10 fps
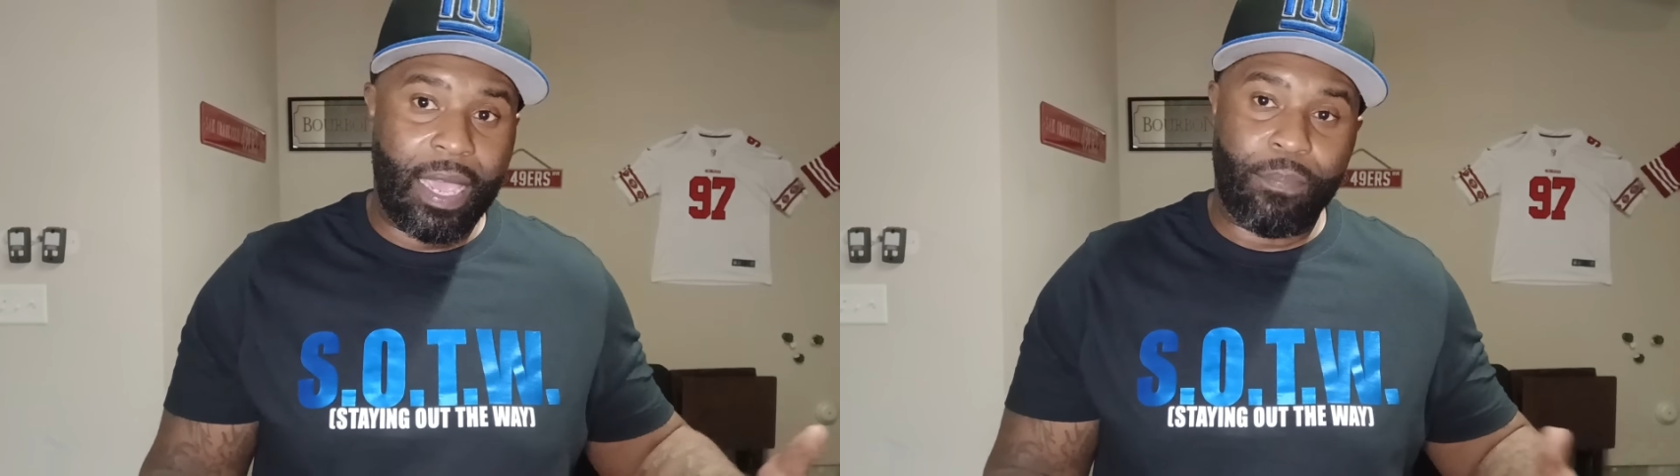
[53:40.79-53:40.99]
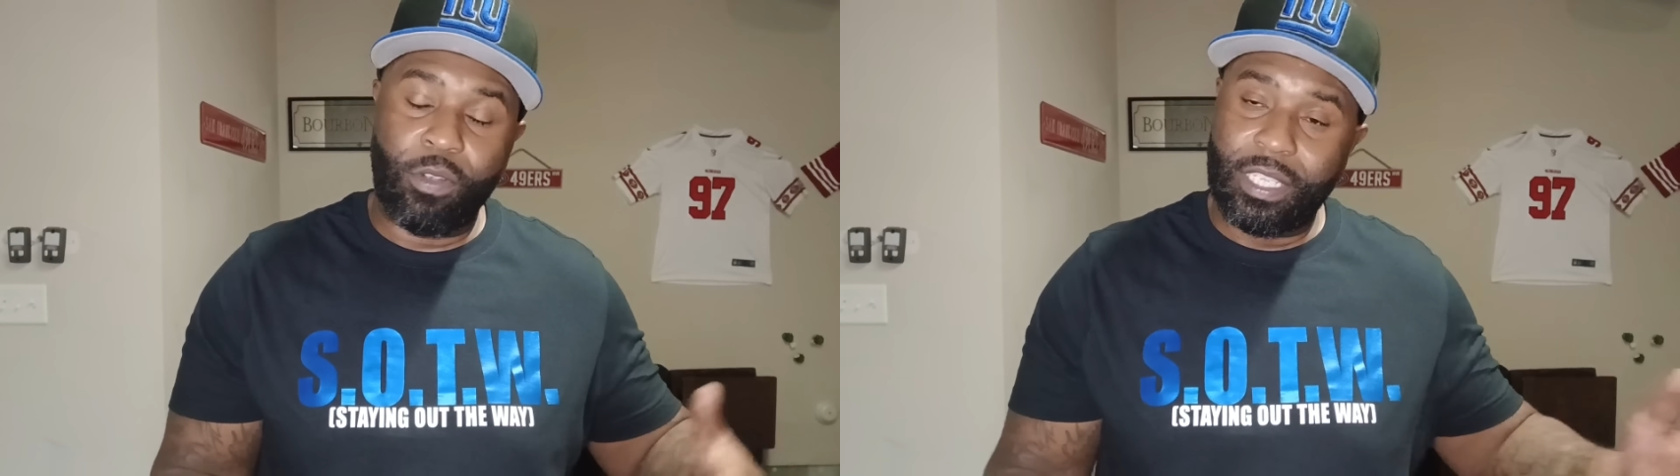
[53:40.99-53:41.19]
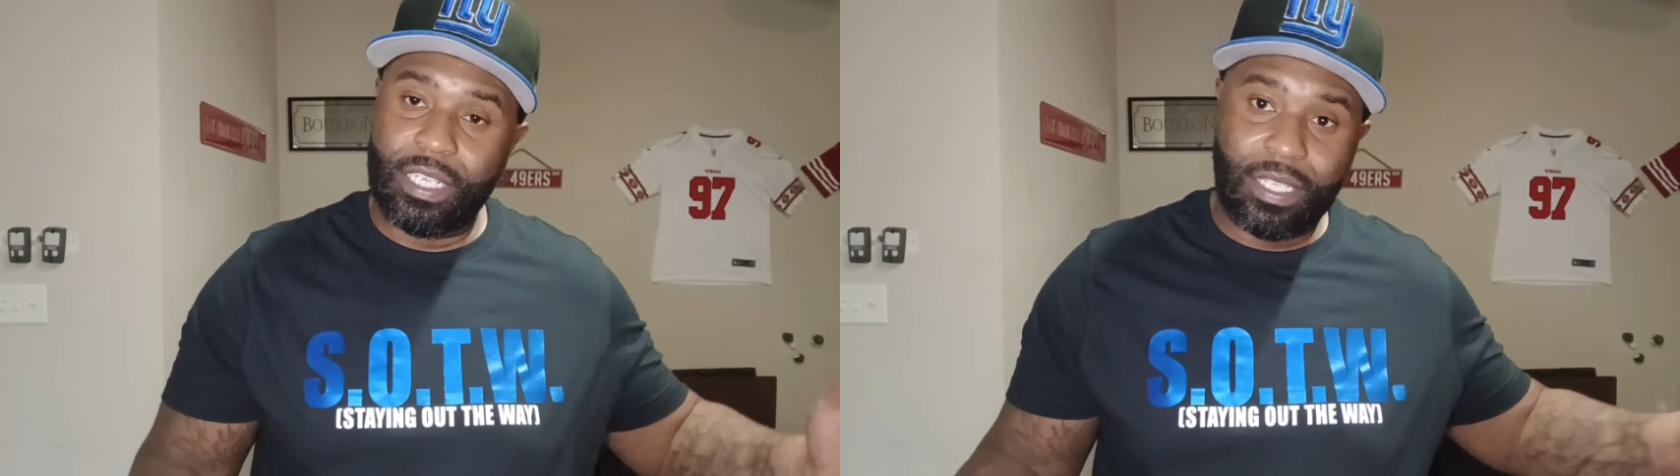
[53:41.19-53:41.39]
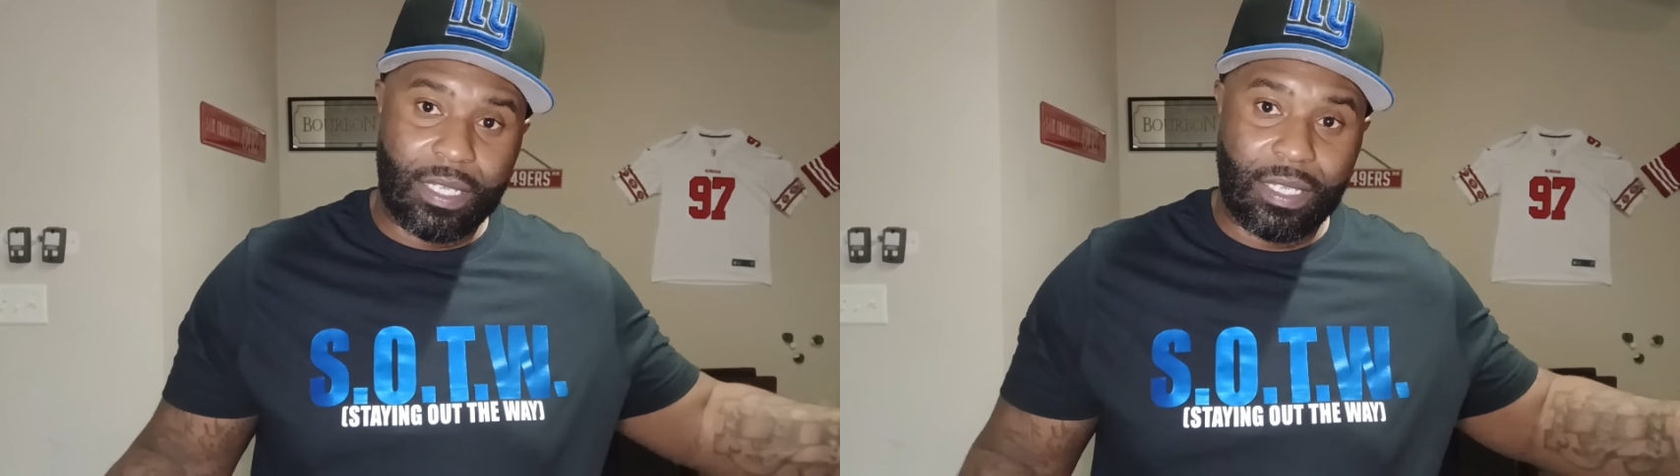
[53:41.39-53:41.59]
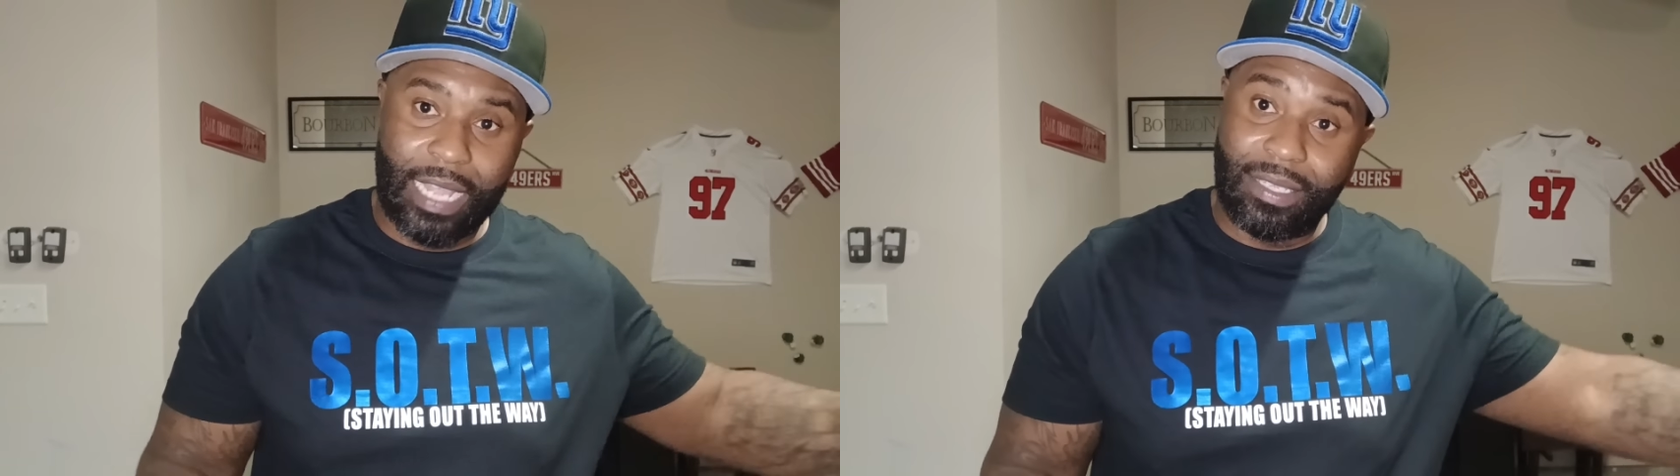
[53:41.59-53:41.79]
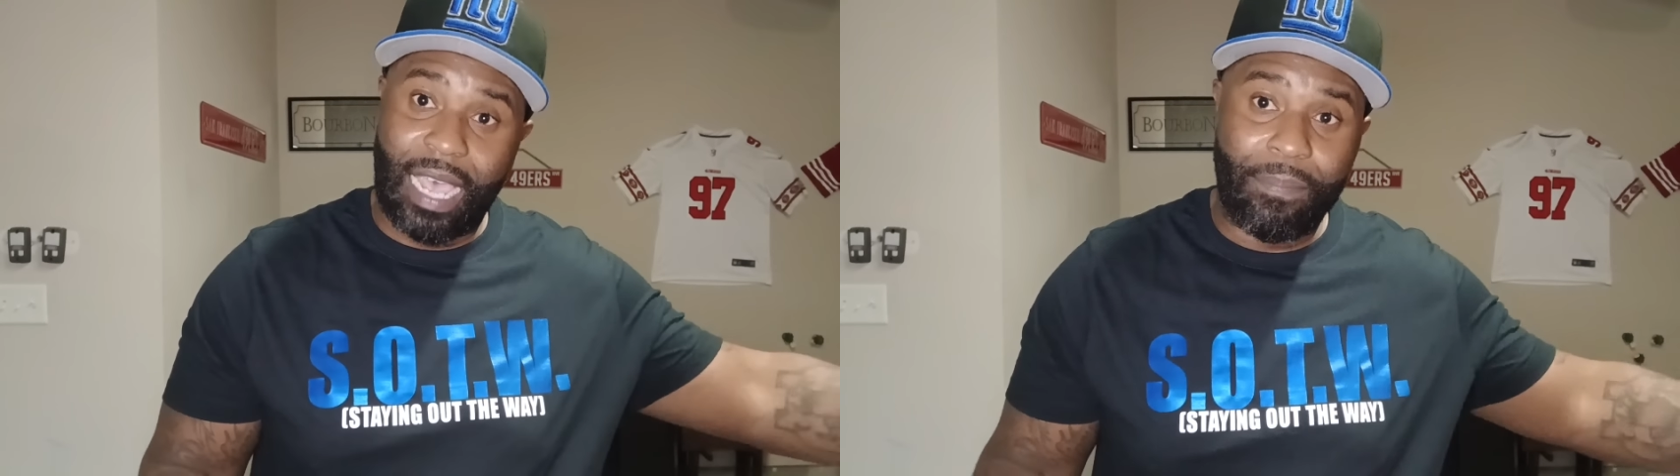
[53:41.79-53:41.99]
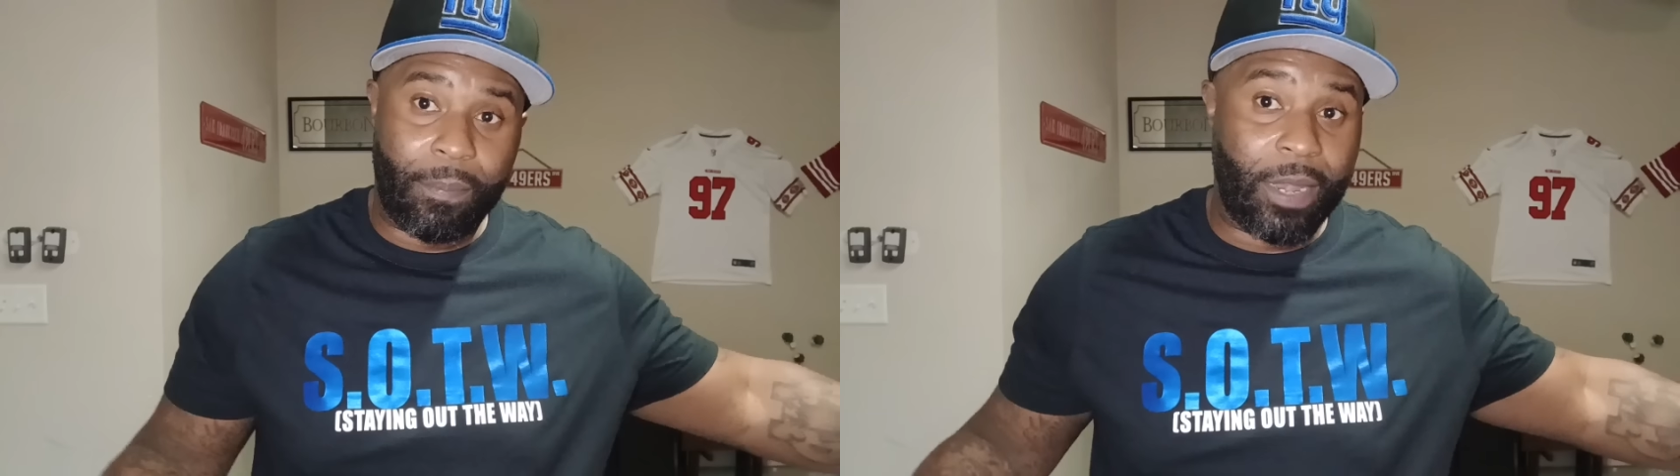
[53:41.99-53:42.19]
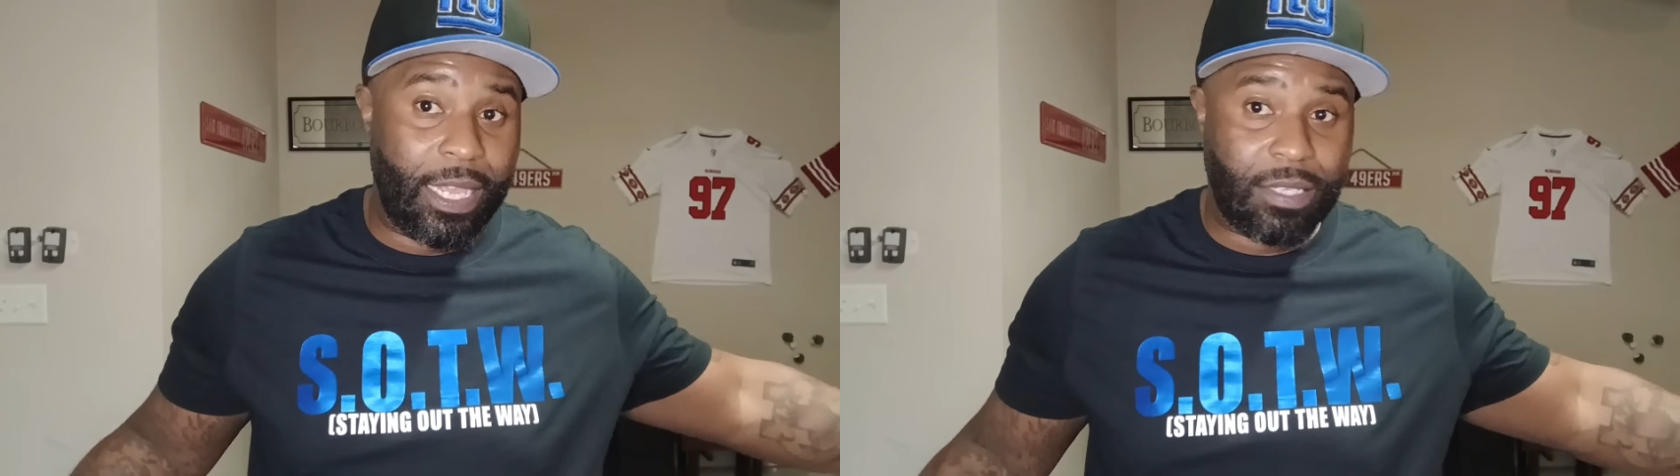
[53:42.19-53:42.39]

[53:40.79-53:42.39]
Prison is that type of place,